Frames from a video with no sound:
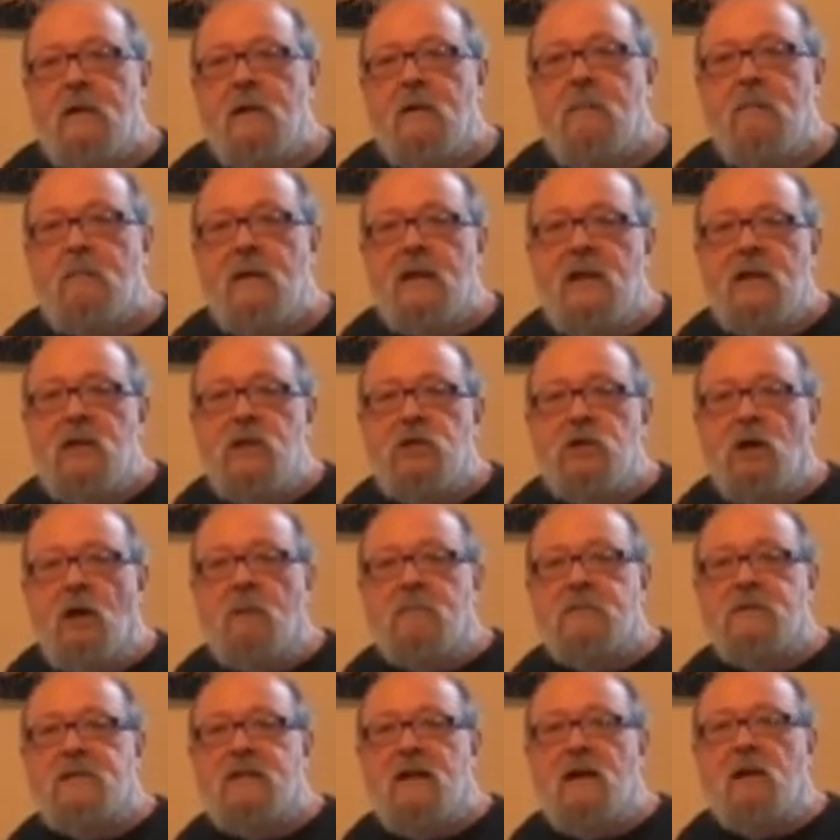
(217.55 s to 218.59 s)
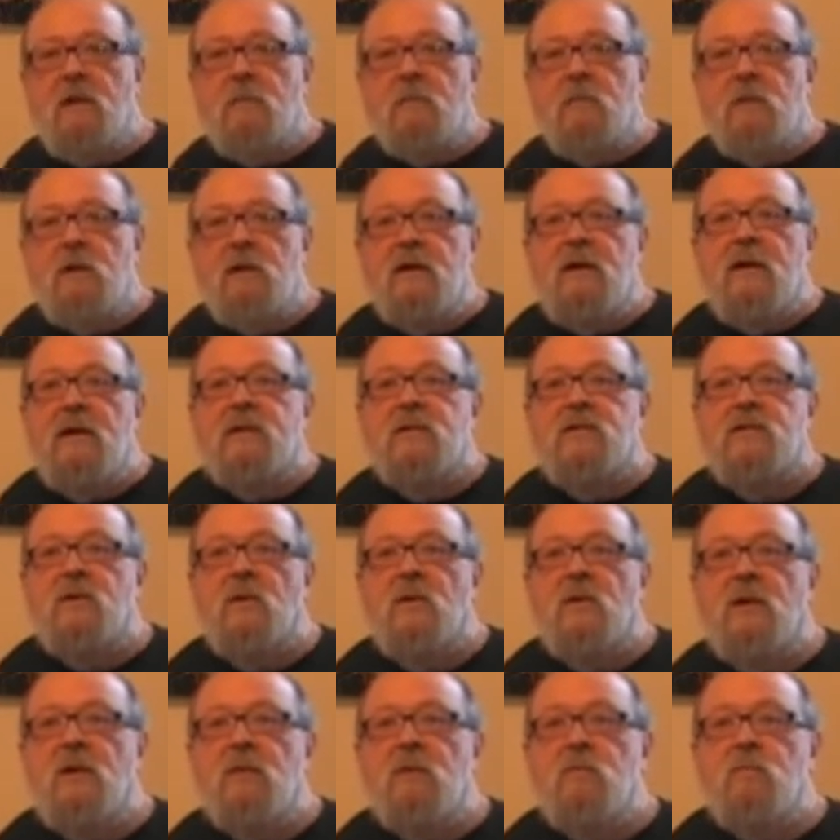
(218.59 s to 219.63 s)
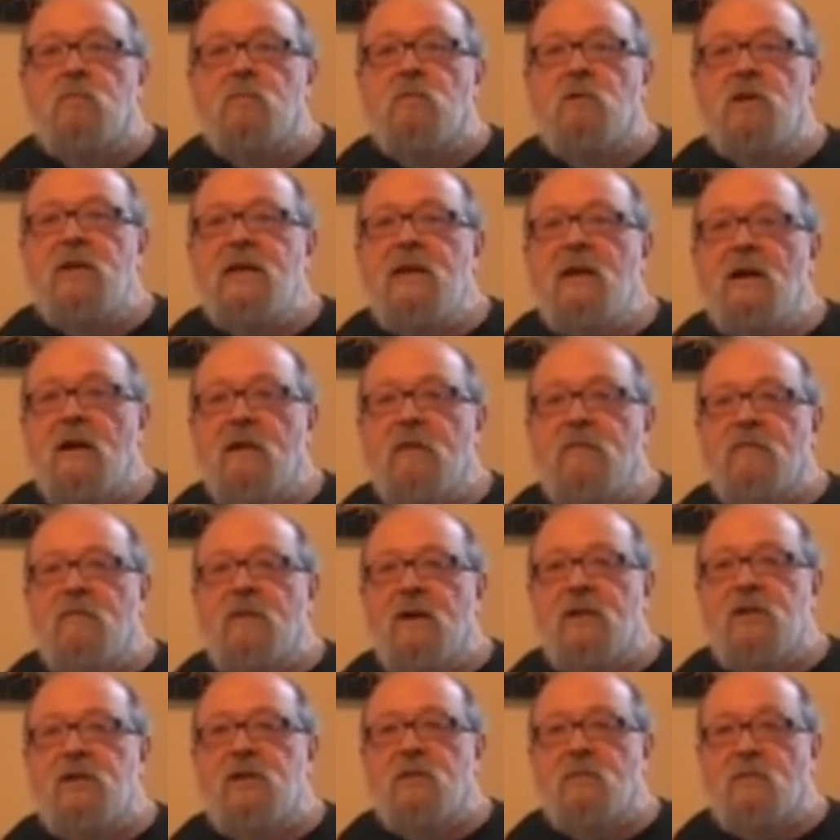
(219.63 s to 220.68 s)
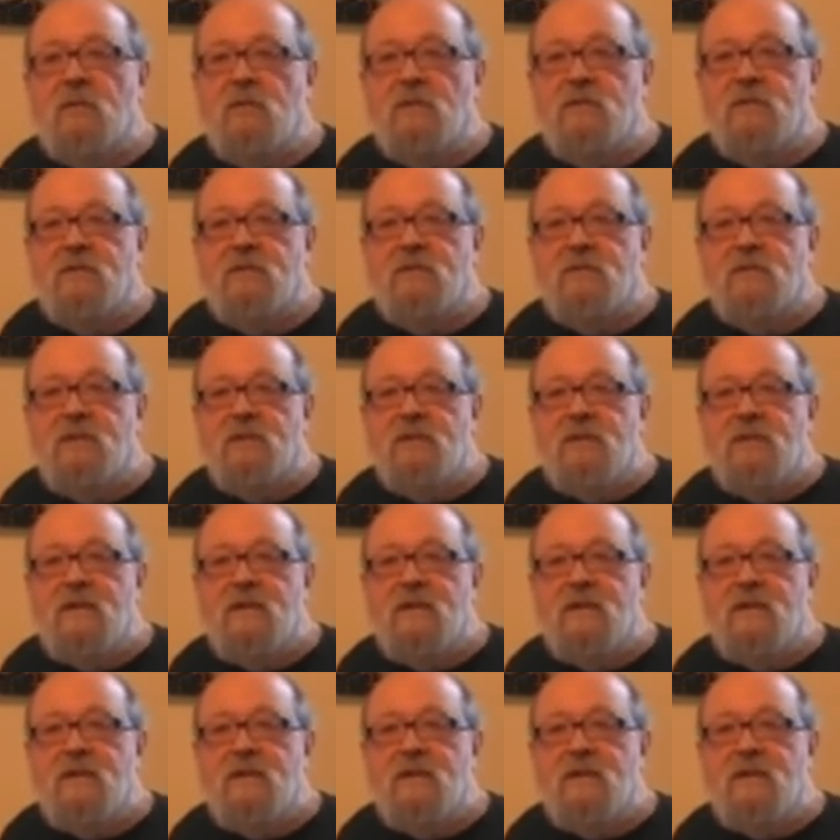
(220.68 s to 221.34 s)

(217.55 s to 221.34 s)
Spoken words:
Many shops sell assorted pre-cut vegetables